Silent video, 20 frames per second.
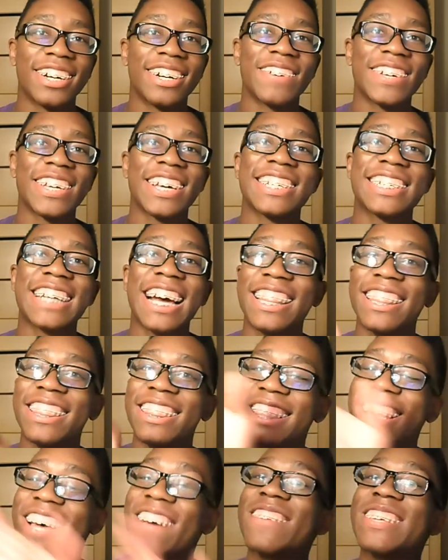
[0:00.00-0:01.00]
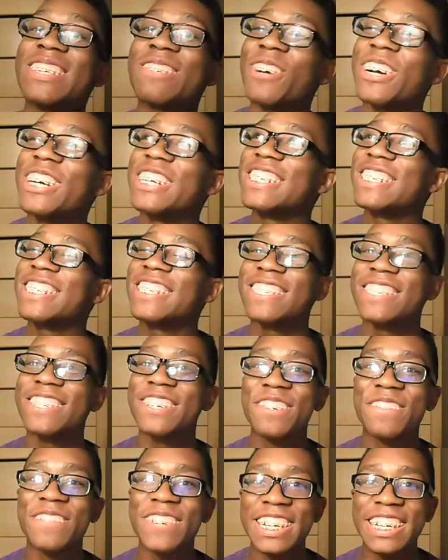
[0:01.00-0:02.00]
Oh my god, I love this part
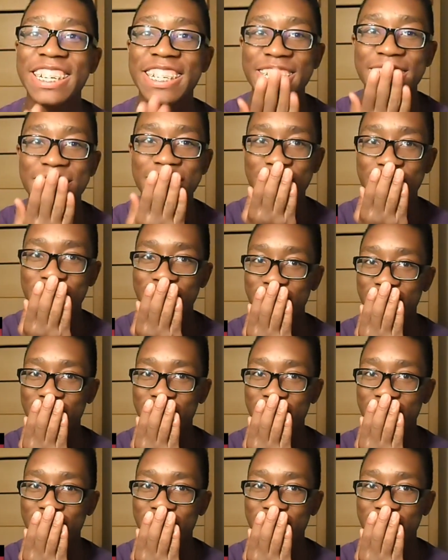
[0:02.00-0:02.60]
so much.